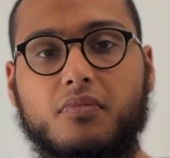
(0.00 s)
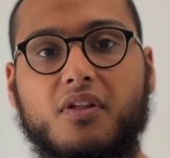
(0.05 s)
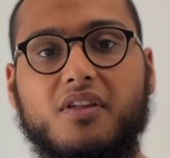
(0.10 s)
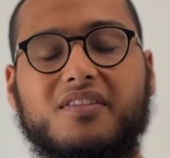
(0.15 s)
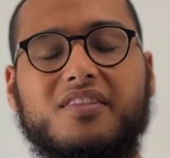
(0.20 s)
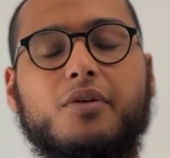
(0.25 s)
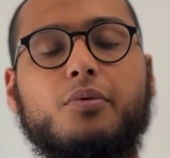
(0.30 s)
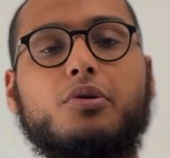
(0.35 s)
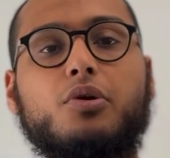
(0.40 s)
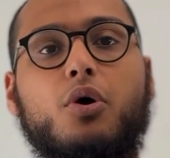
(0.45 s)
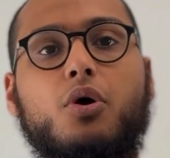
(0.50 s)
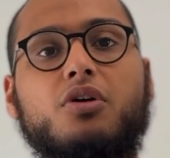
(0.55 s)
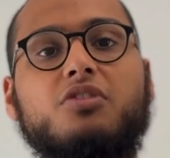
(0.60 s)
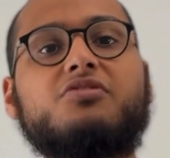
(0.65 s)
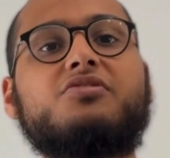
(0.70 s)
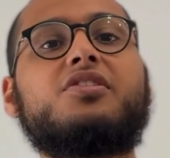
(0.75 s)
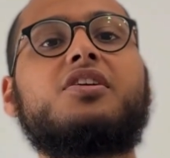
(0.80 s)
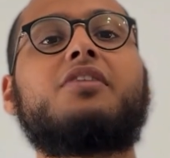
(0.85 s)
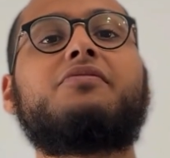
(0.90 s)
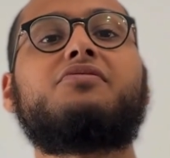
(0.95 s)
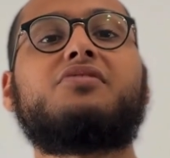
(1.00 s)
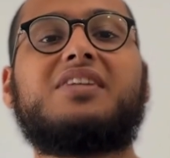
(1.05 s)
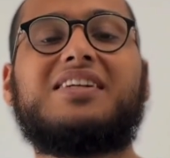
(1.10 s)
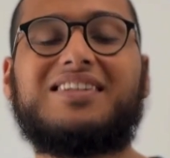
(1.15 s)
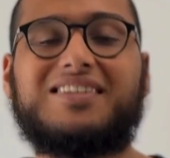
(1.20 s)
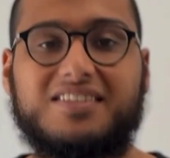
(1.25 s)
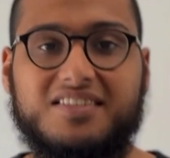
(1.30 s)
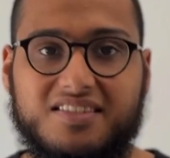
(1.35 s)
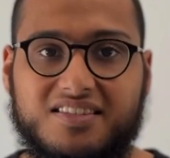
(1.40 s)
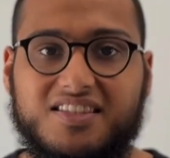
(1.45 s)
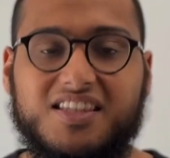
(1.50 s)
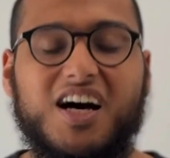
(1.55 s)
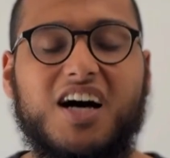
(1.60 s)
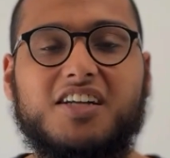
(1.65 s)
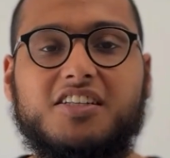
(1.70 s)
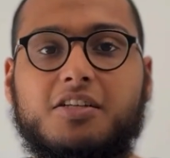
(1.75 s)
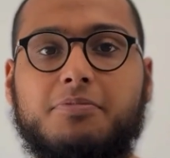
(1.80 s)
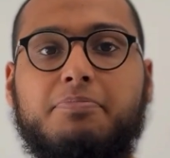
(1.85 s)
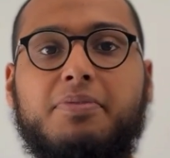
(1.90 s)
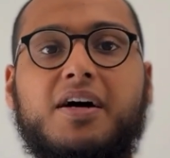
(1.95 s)
they will also give you like a
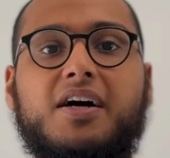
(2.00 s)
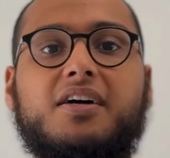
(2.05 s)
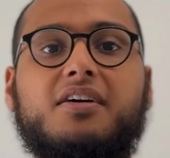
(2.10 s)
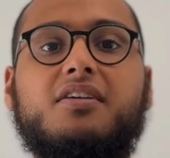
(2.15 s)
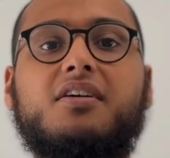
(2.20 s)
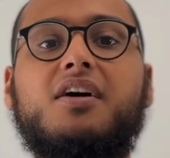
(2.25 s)
starter pack.